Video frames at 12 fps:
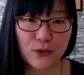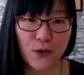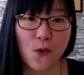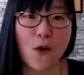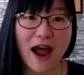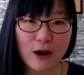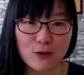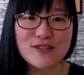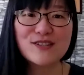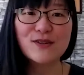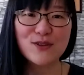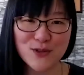go out
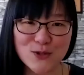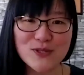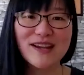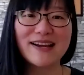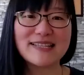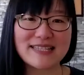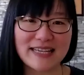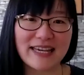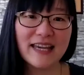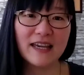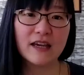to the society